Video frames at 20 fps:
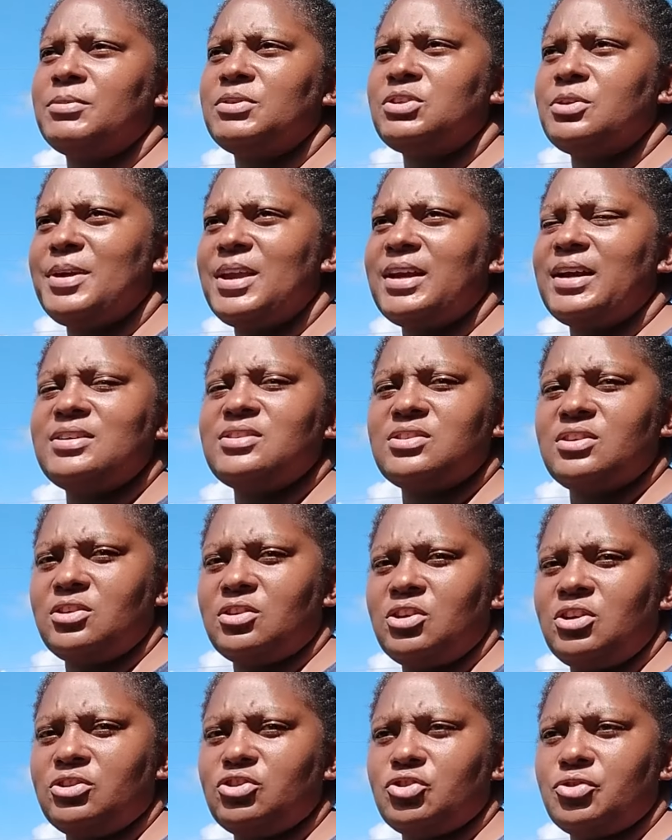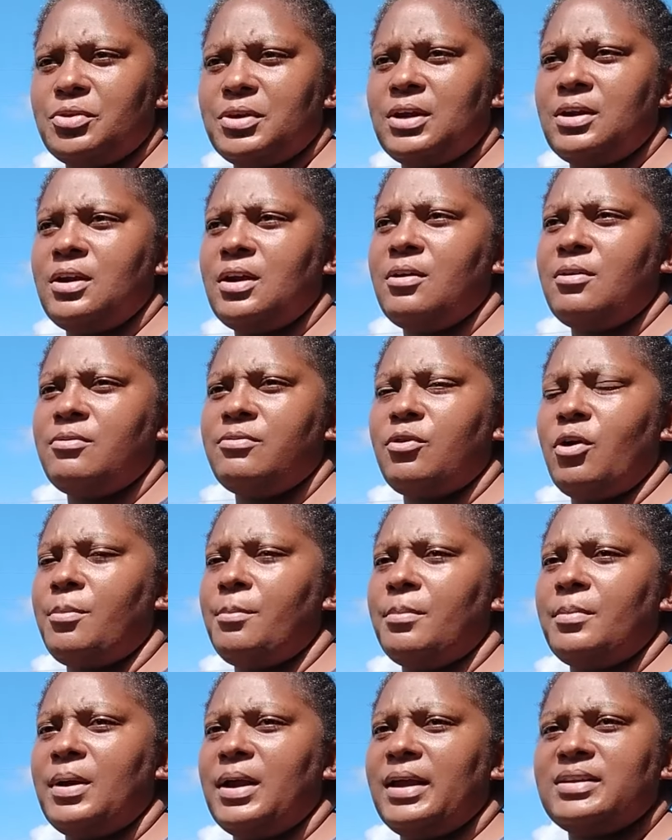Jamaica is not a country
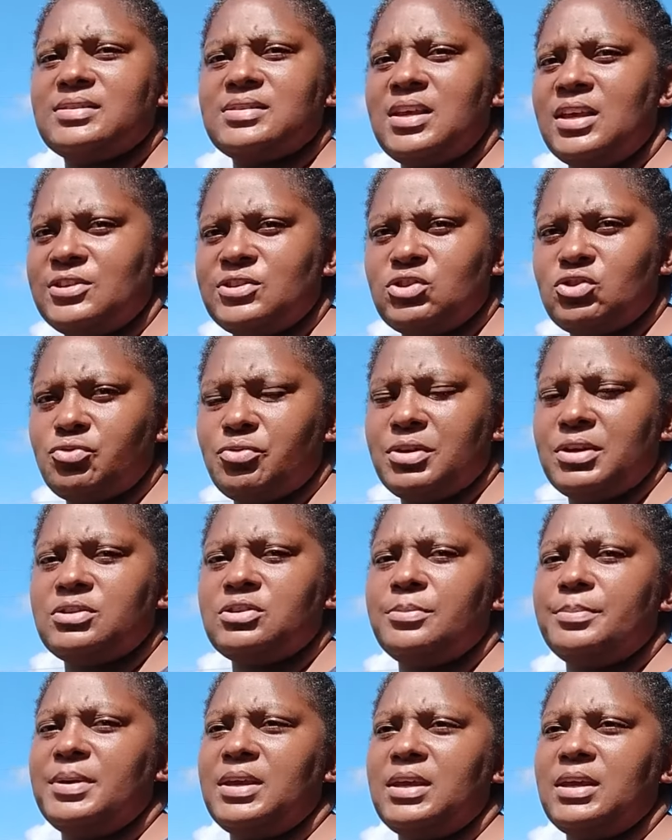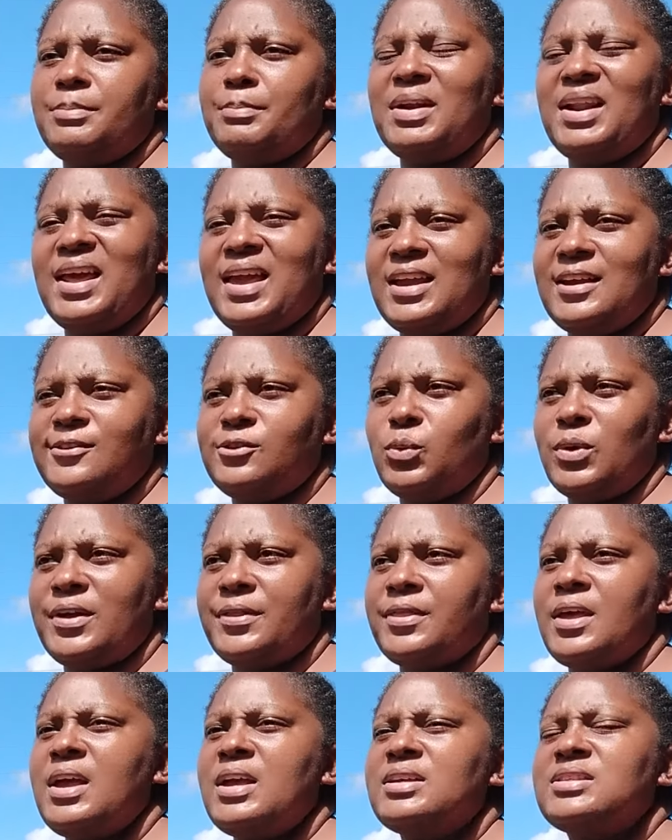from its history to be plagued
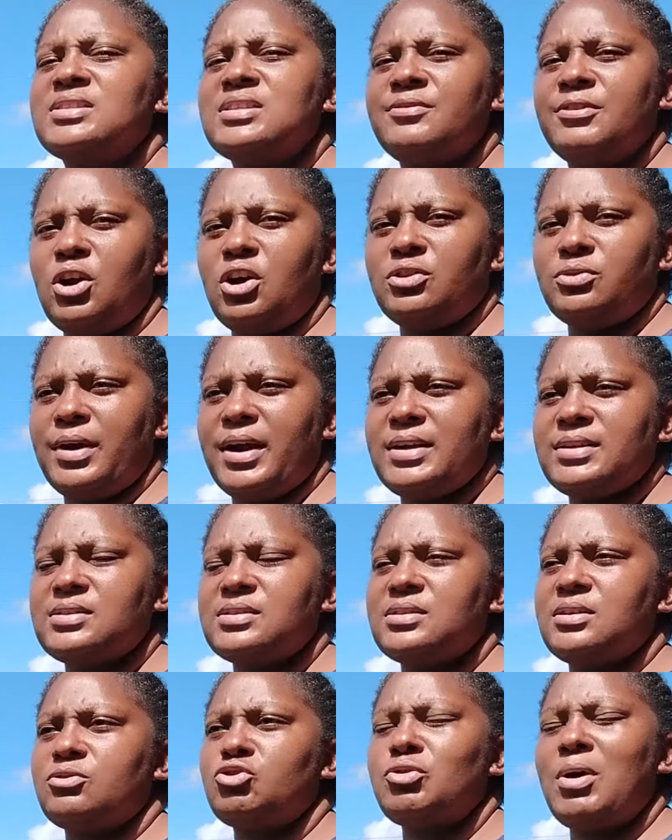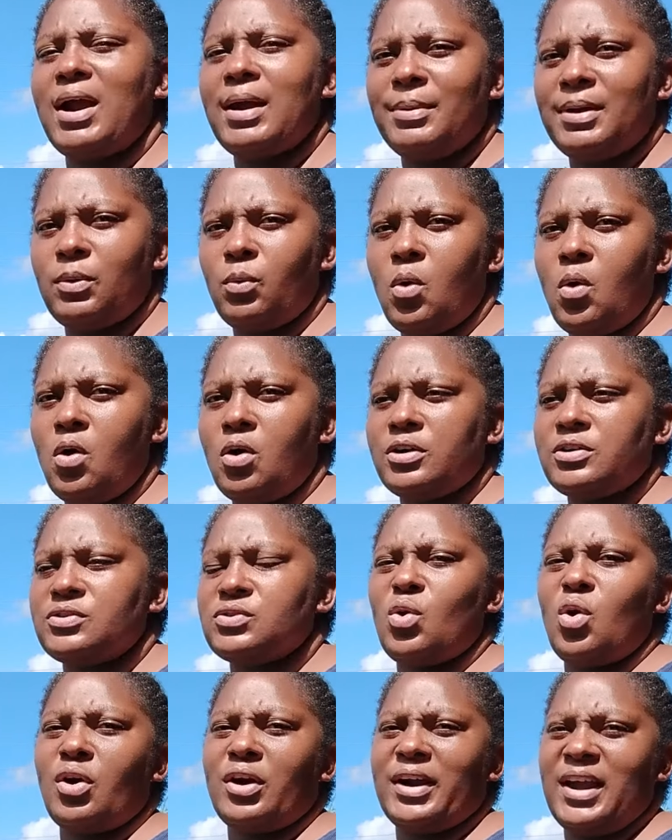with civil unrest, tribal
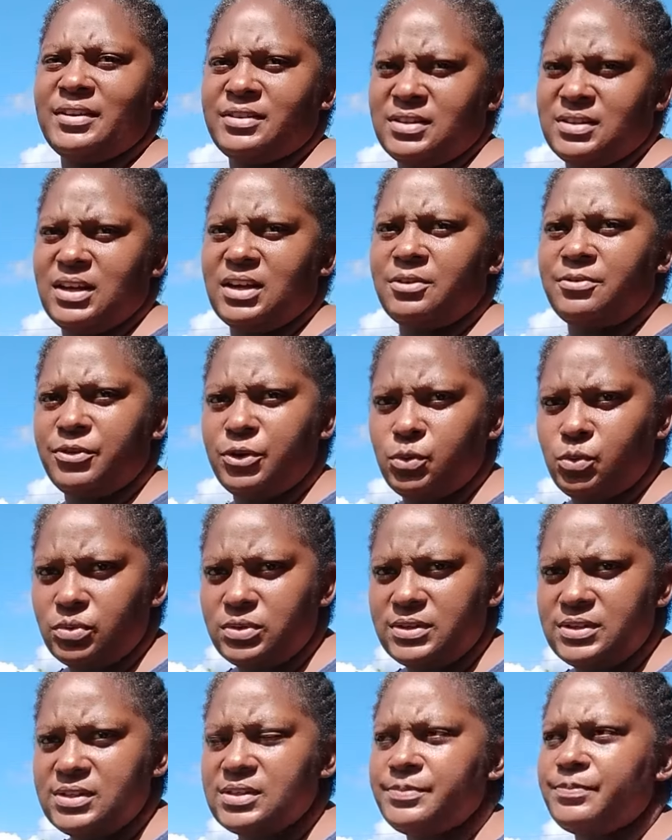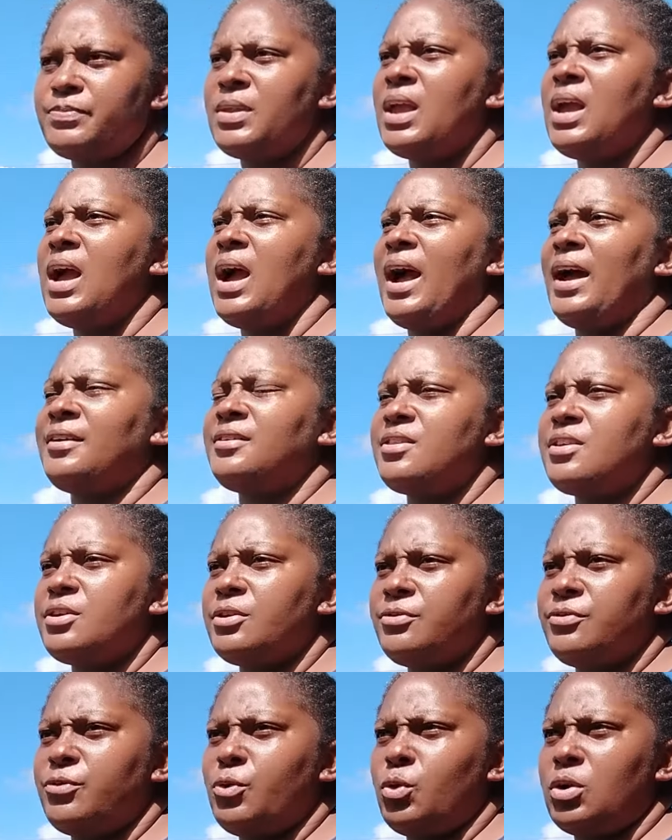wars, or ethnic feuds. And
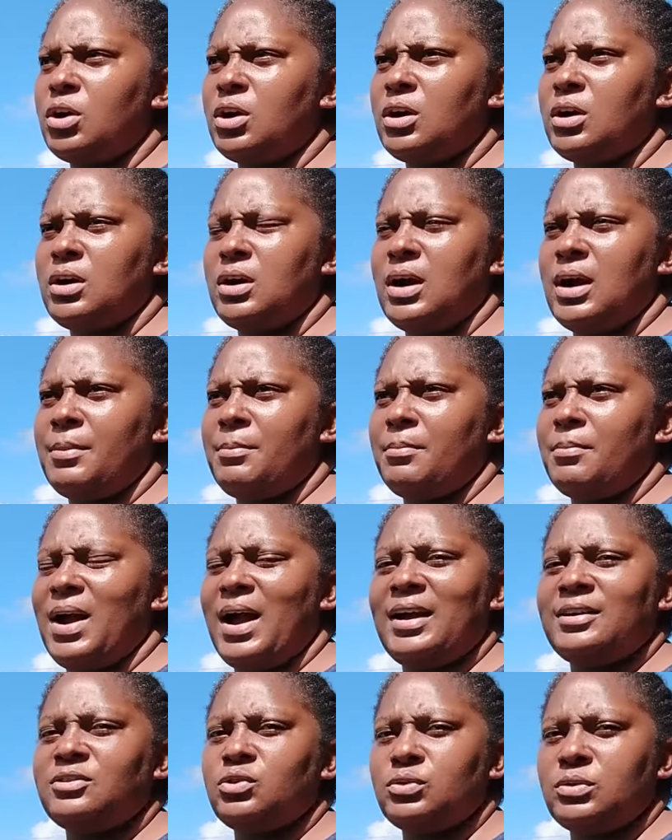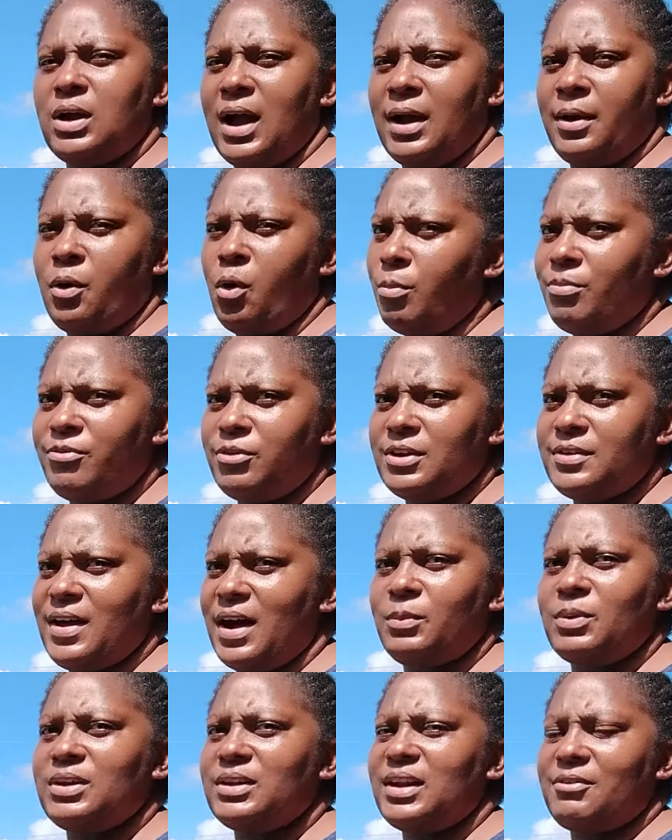therefore, and hopefully
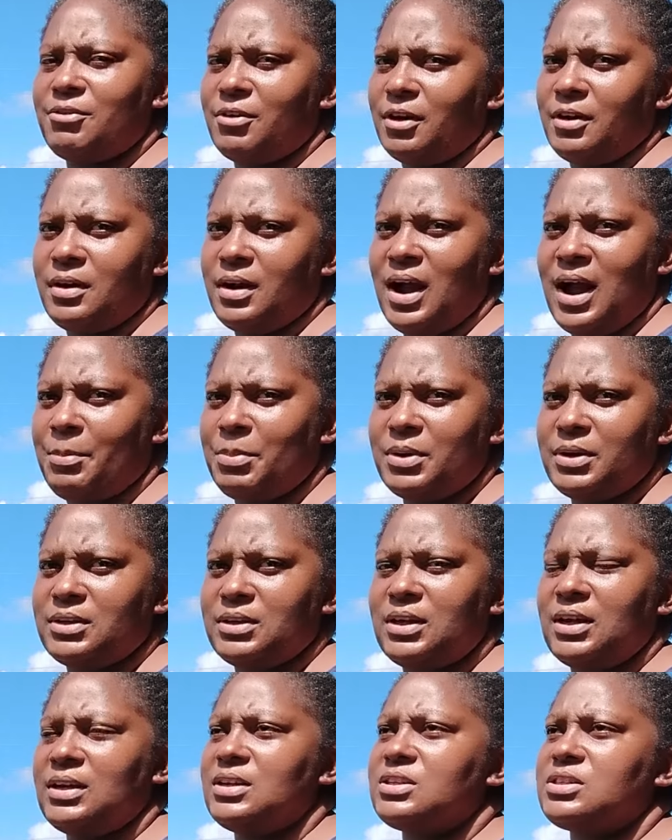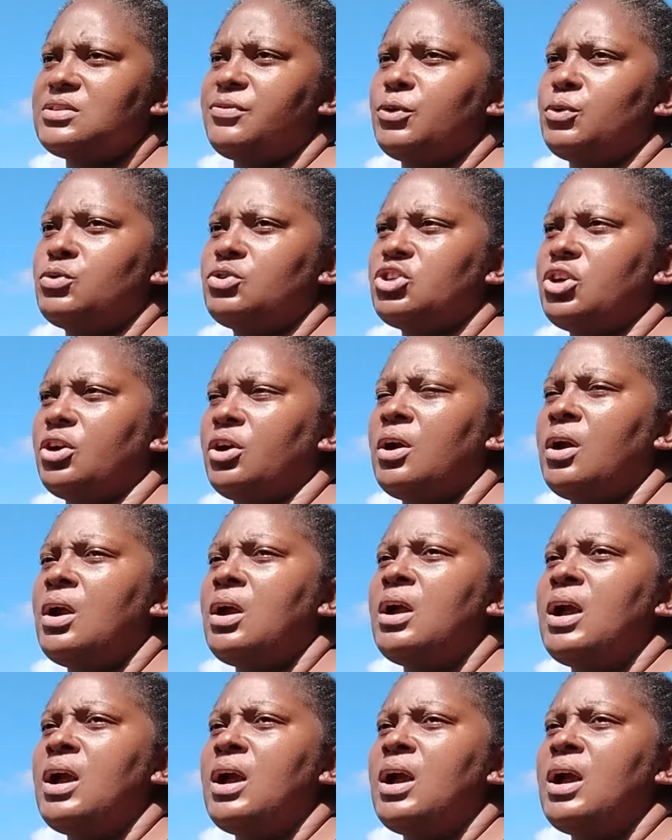that will never happen in its future.